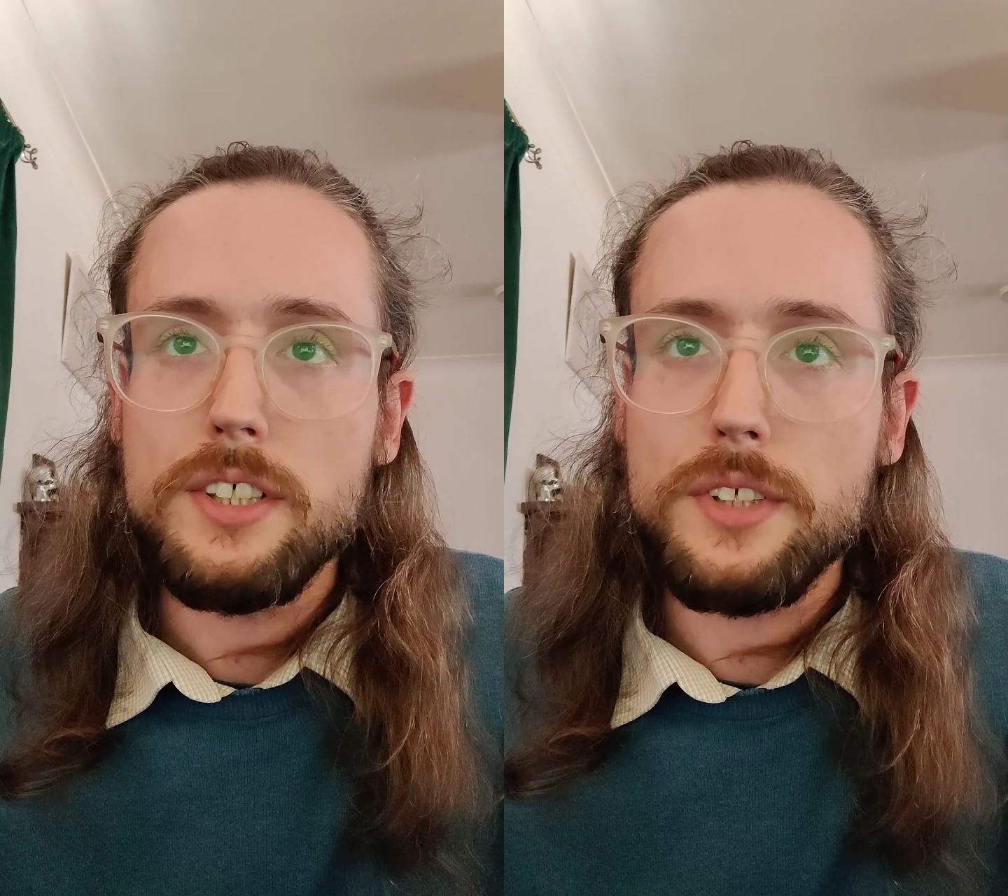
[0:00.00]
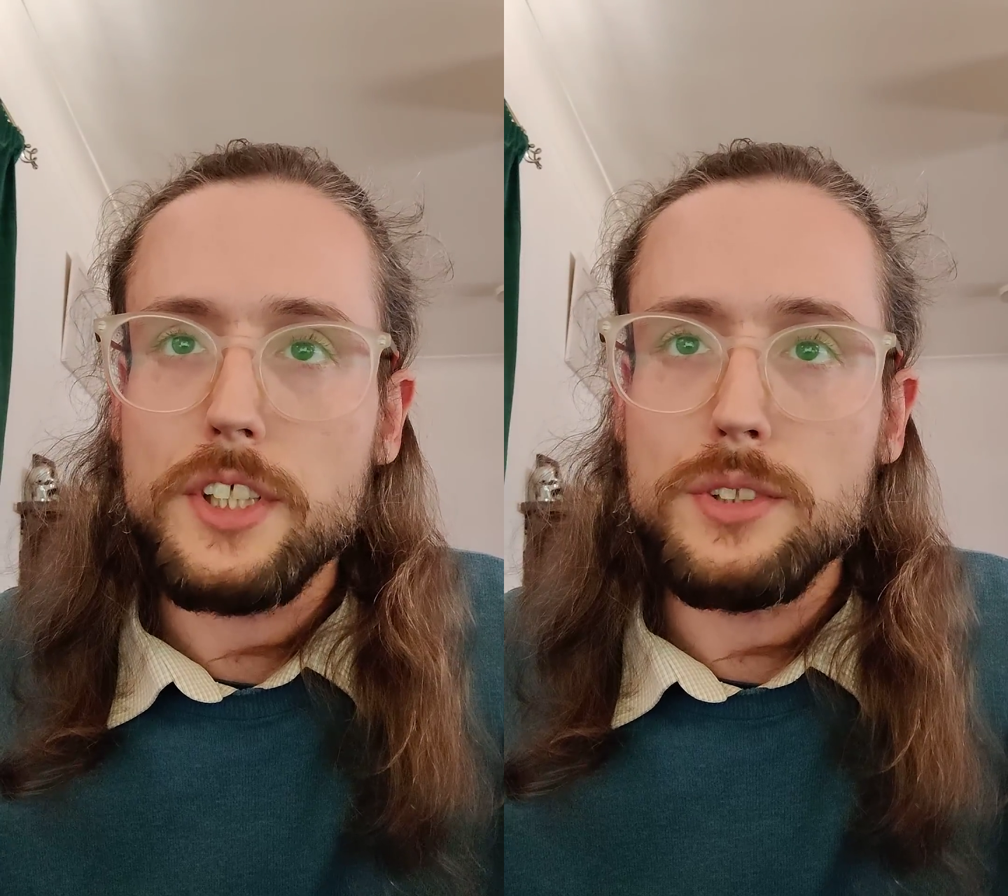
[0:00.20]

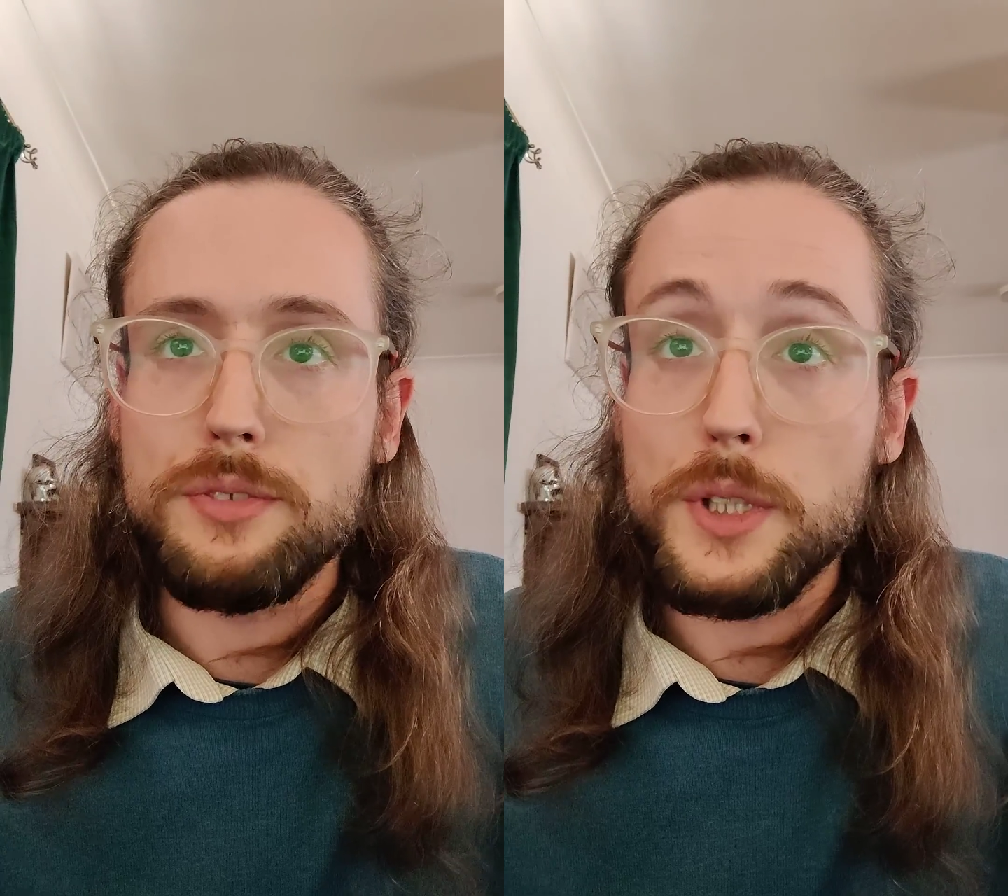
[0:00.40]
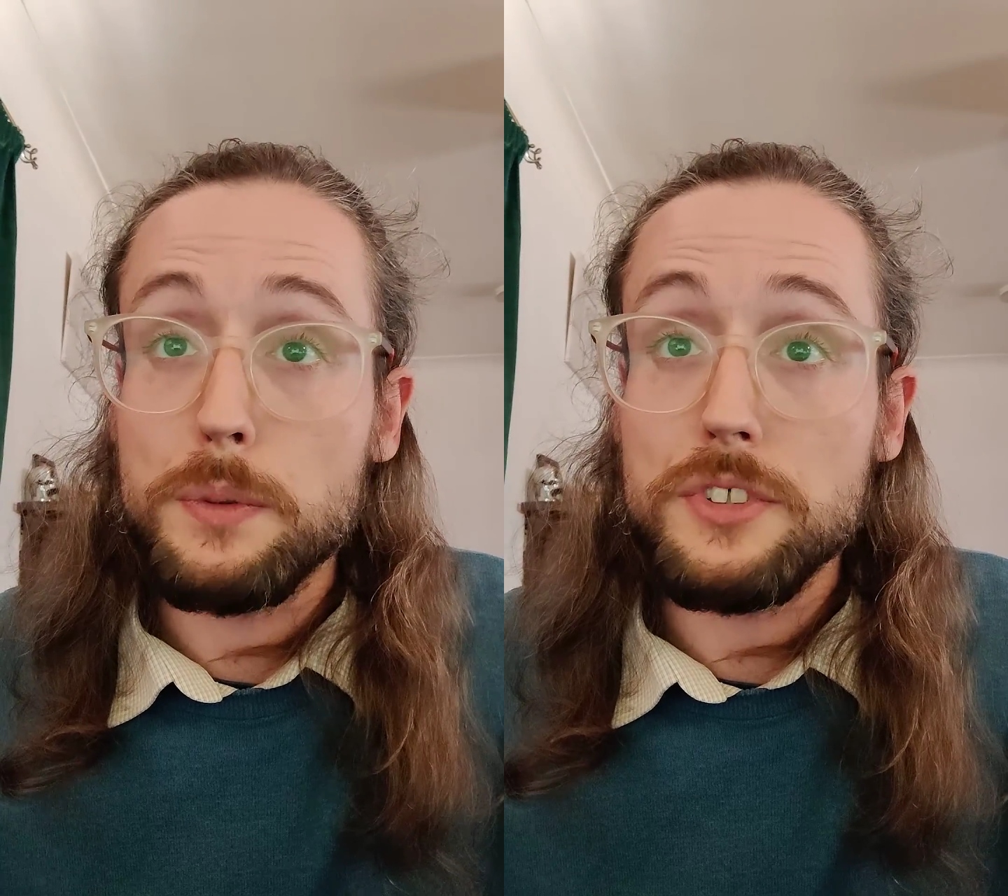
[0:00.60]
radio
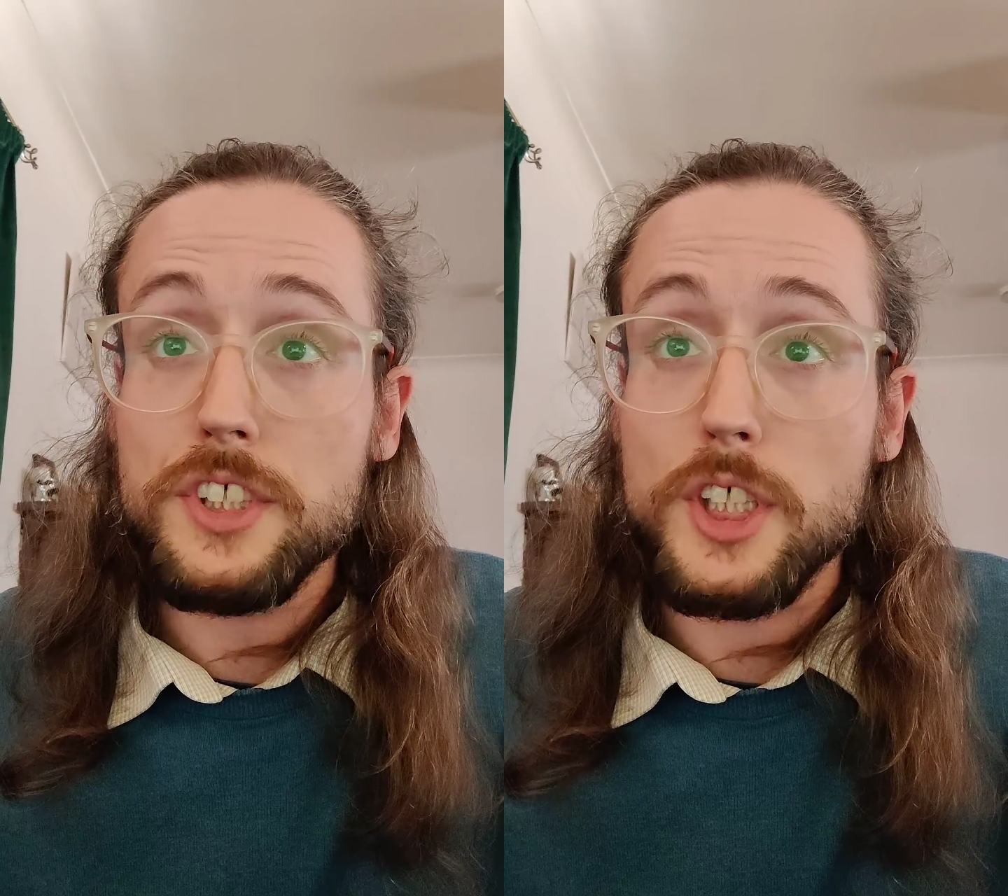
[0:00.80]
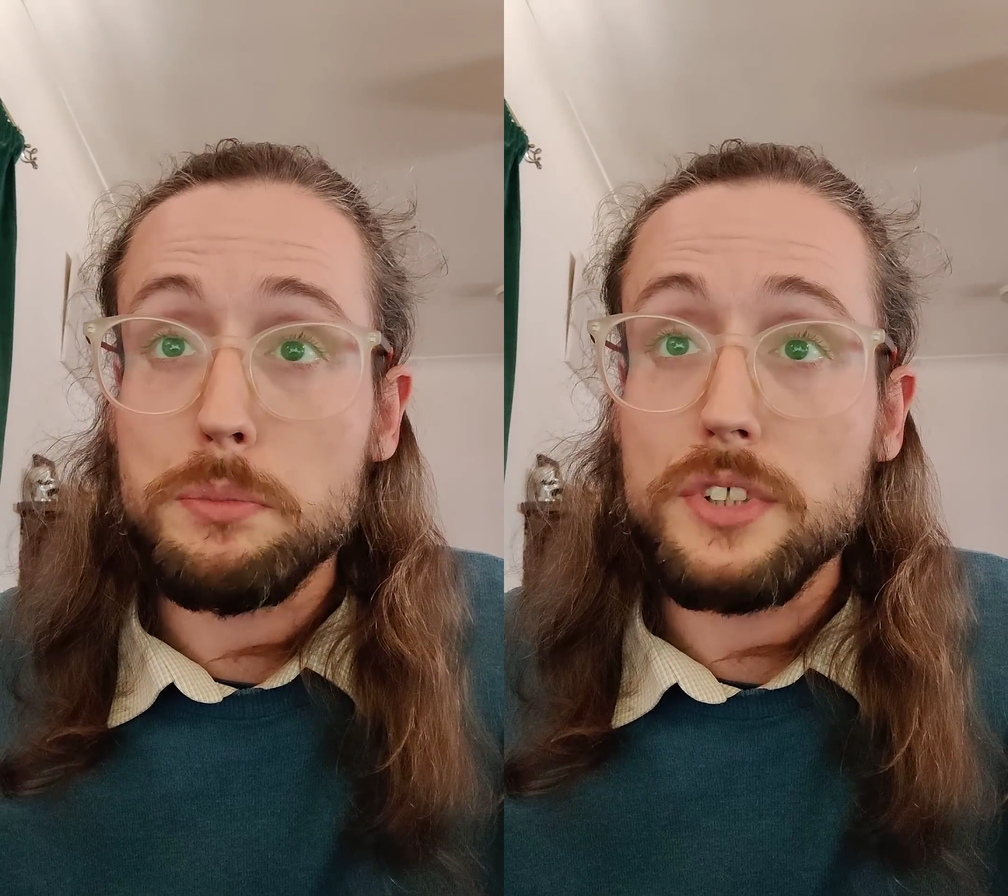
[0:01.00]
frequency
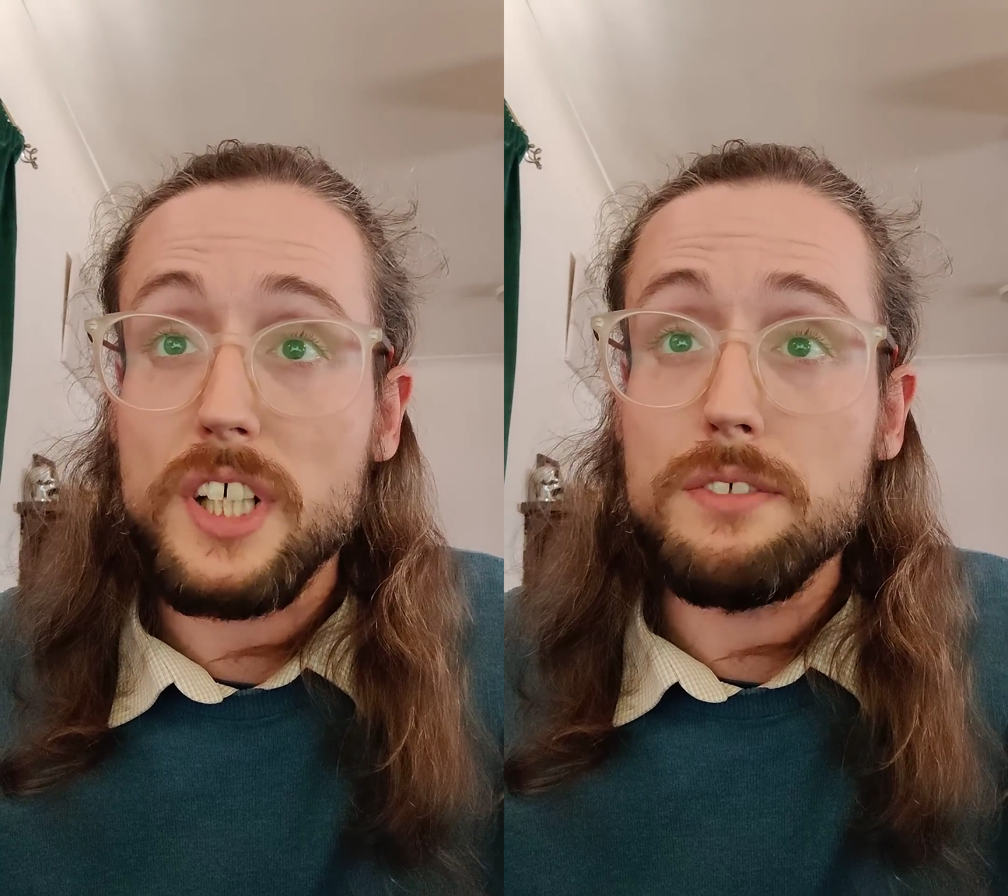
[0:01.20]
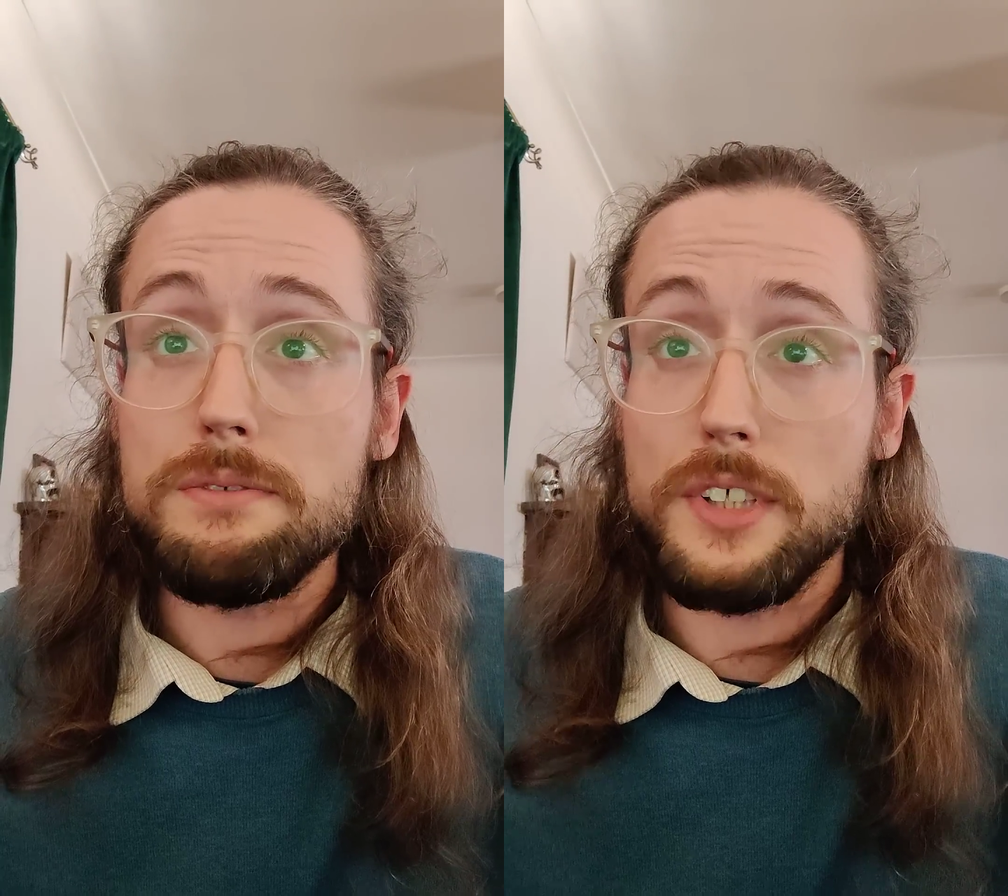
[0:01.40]
chips
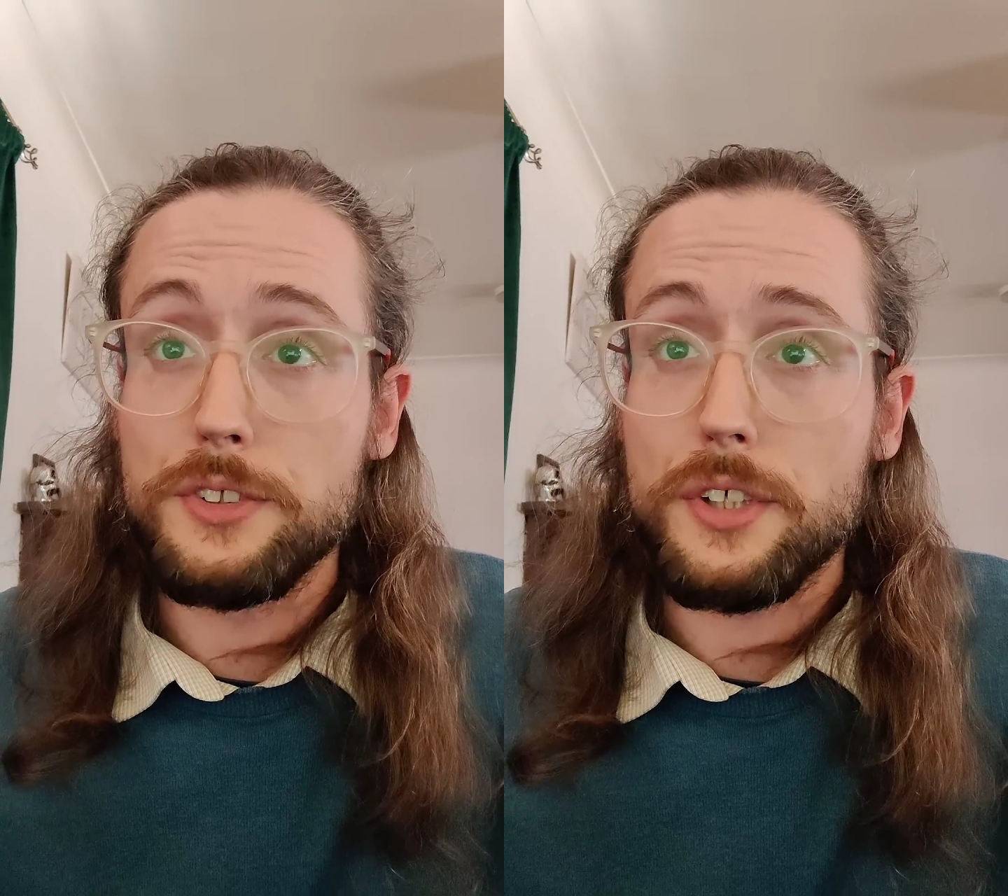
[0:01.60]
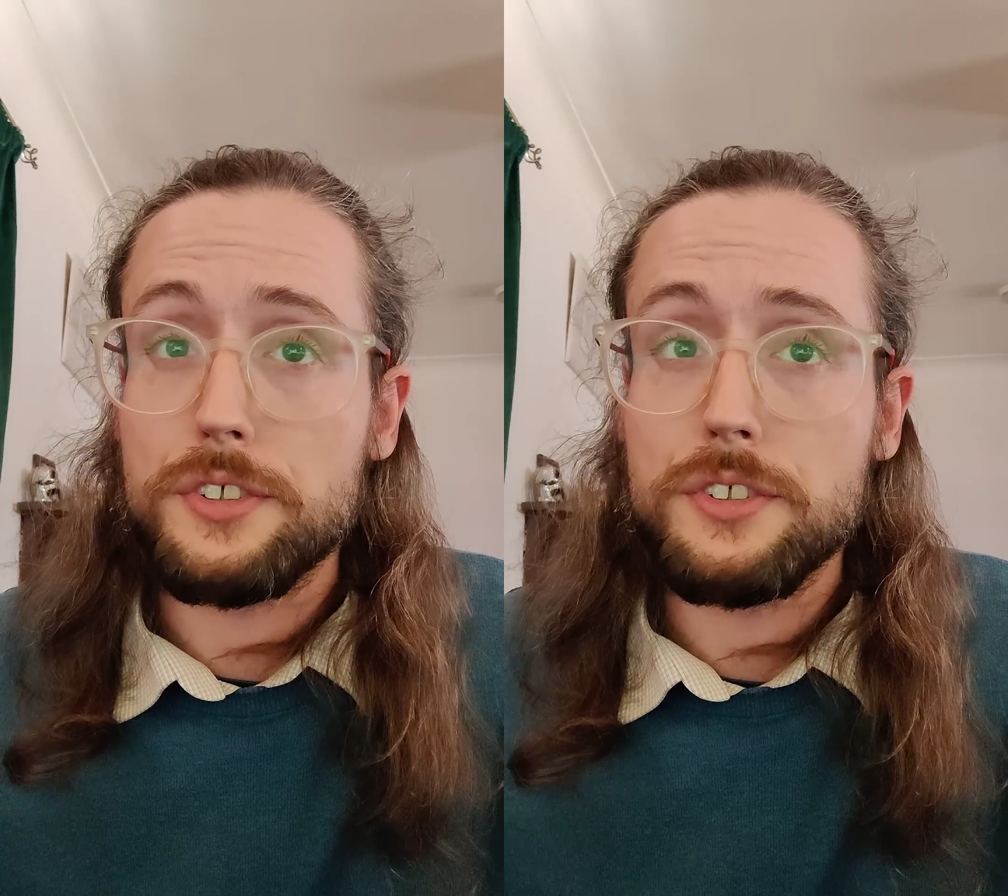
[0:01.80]
and
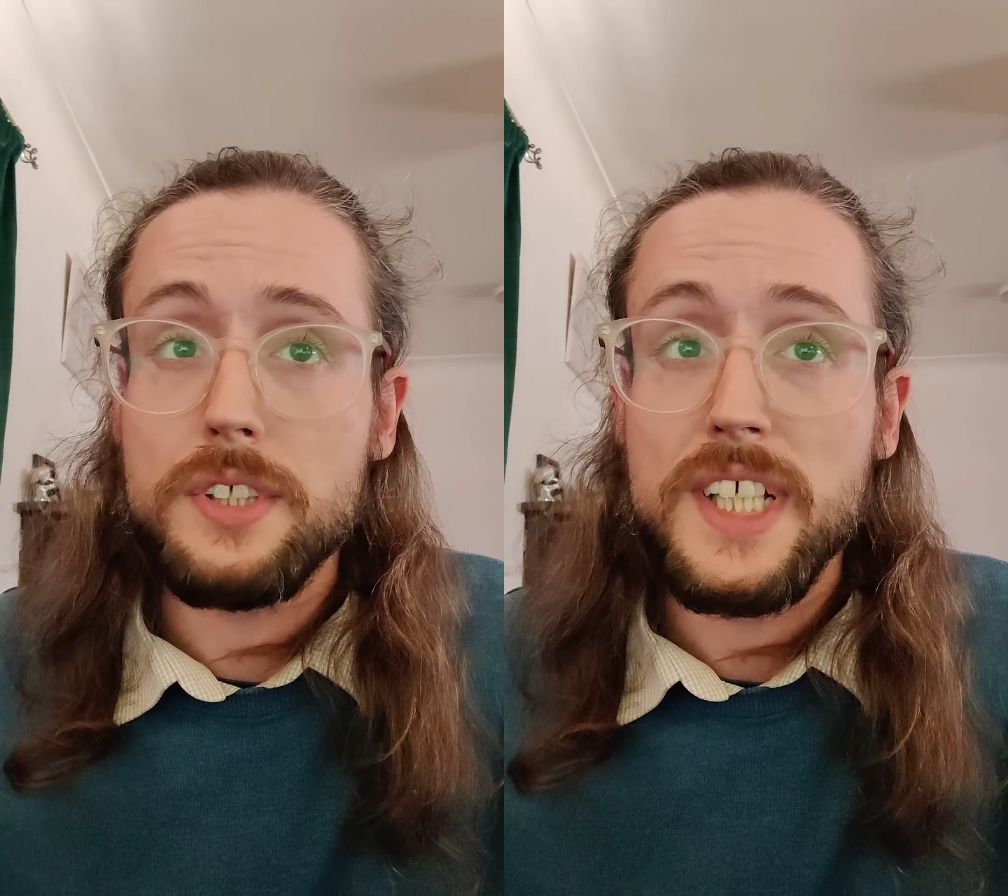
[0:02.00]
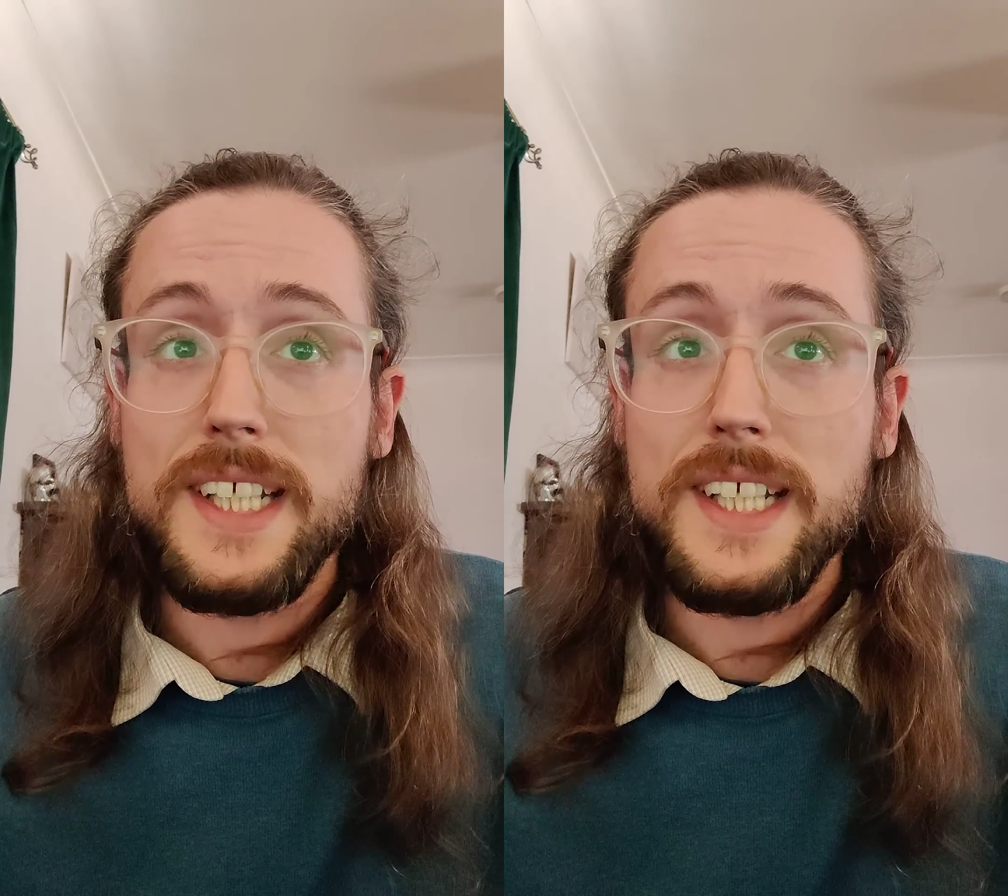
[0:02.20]
filters.